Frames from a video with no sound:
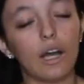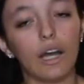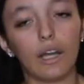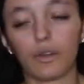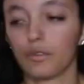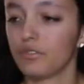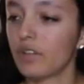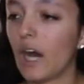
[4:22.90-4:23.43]

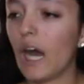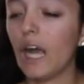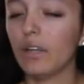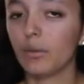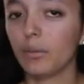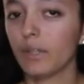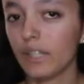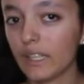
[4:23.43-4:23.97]
out of 5,
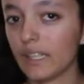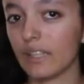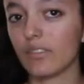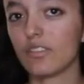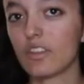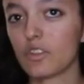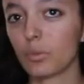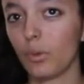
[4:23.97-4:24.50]
I'm going to give
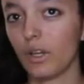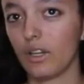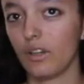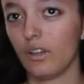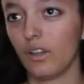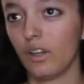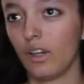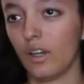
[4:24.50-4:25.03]
this one
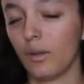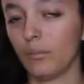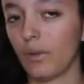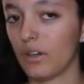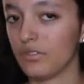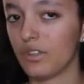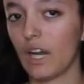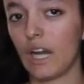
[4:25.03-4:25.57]
um,
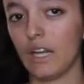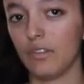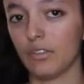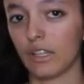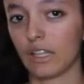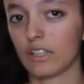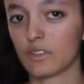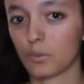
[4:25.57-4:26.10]
a 5.
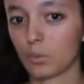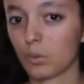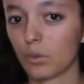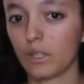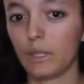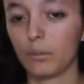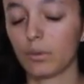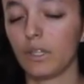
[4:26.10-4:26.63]
Like it's
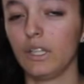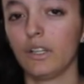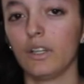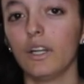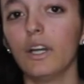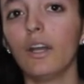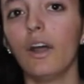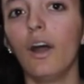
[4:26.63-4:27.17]
pretty, pretty
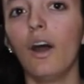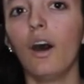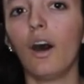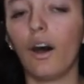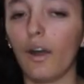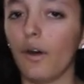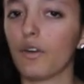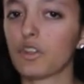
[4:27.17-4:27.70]
good.
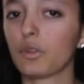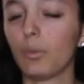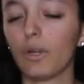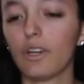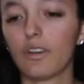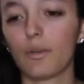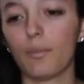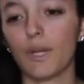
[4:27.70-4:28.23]
I also
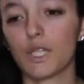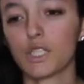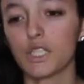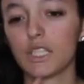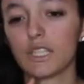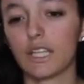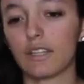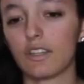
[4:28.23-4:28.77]
wanted to
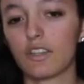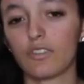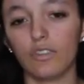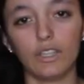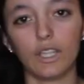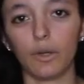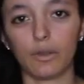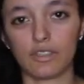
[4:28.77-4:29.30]
mention that this
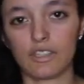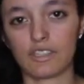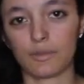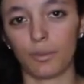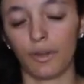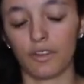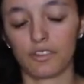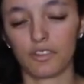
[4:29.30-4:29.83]
video isn't
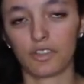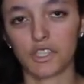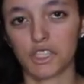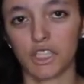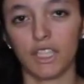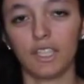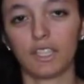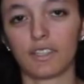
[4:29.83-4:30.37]
sponsored.
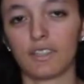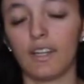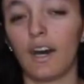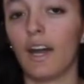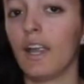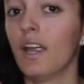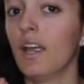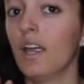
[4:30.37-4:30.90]
Shein does
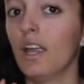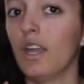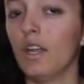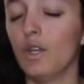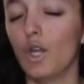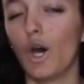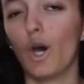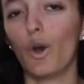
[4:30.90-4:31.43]
not
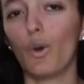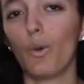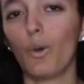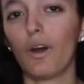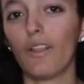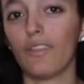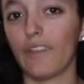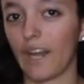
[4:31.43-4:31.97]

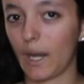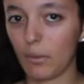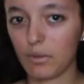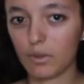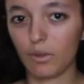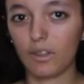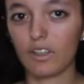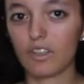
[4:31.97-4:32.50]
know that I'm
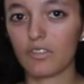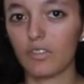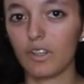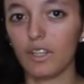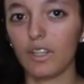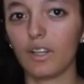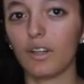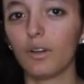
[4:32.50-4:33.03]
doing this
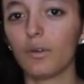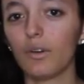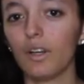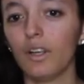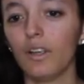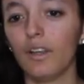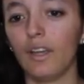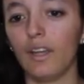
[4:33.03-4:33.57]
video
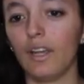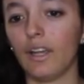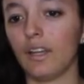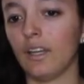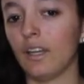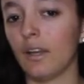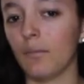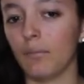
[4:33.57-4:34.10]
and
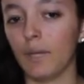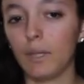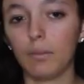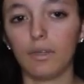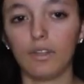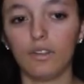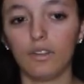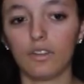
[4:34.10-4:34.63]
they didn't pay
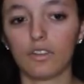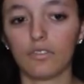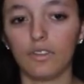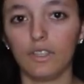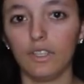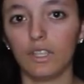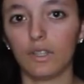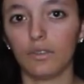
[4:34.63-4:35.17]
me to do this
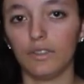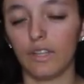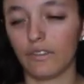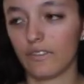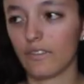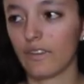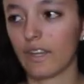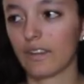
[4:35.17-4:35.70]
video,
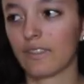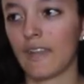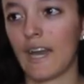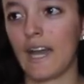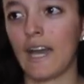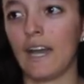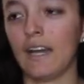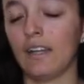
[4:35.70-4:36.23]
nothing like
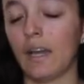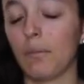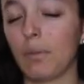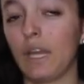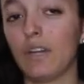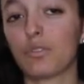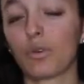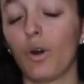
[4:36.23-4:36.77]
that. I
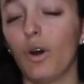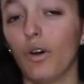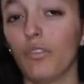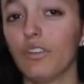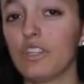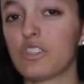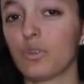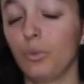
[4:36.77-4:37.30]
paid for all
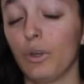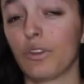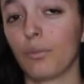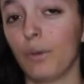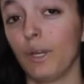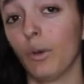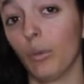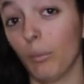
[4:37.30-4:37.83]
this with
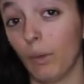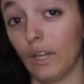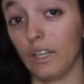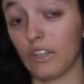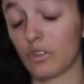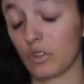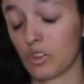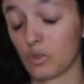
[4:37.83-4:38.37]
my own
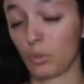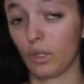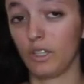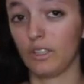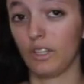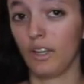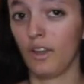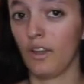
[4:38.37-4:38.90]
money. So I just
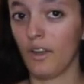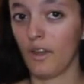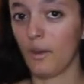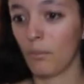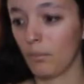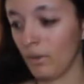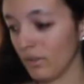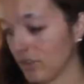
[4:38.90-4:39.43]
wanted to
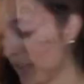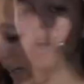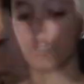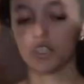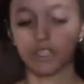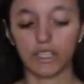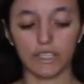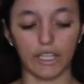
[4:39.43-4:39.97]
put
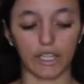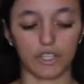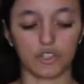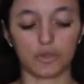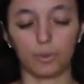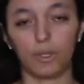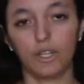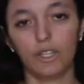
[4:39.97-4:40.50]
that To the
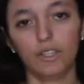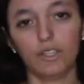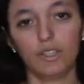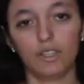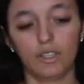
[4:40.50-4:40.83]
next one.